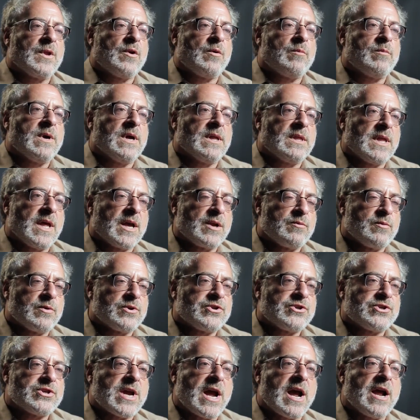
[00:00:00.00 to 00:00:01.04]
You know, my leg
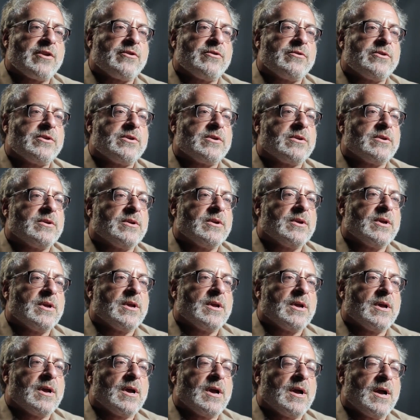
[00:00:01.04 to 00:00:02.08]
was shattered.
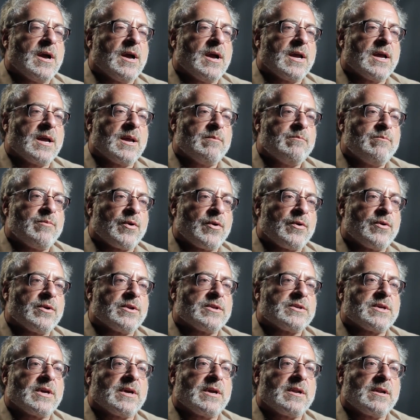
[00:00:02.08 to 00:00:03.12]
I had
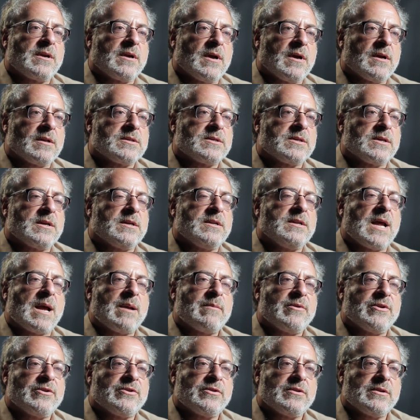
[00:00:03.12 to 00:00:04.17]
burns, I had cuts, I had
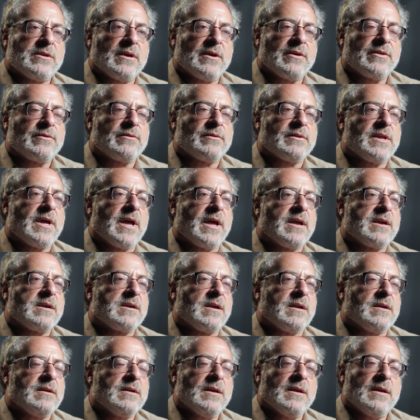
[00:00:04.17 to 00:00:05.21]
damage to the other
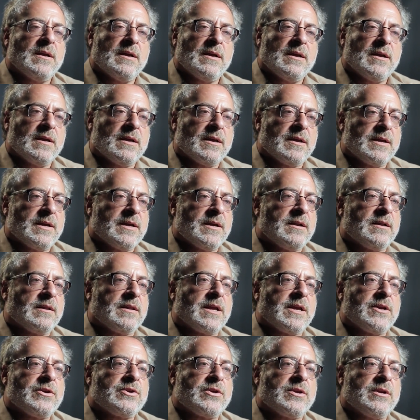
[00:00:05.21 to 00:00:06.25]
leg,
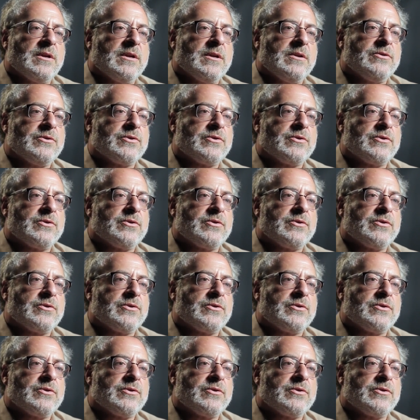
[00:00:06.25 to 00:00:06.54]
inhalation